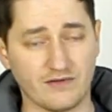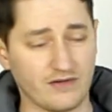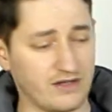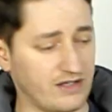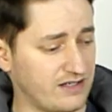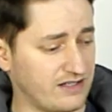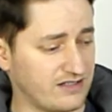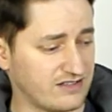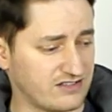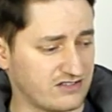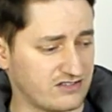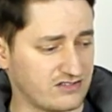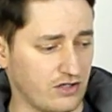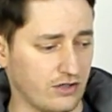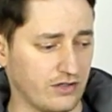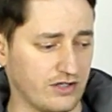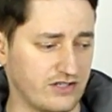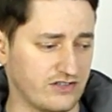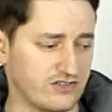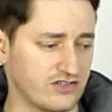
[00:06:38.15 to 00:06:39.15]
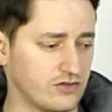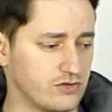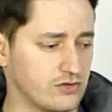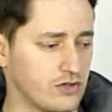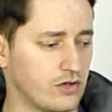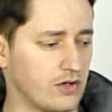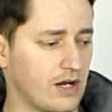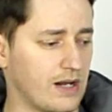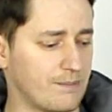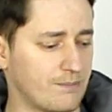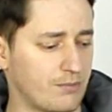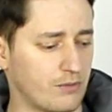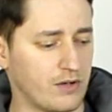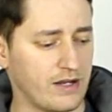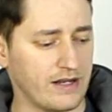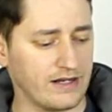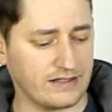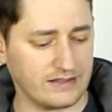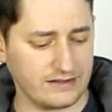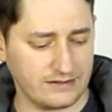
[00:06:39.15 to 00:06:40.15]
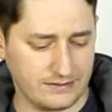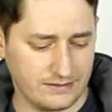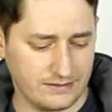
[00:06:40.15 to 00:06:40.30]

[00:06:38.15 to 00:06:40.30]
It is solid as a Norai brick.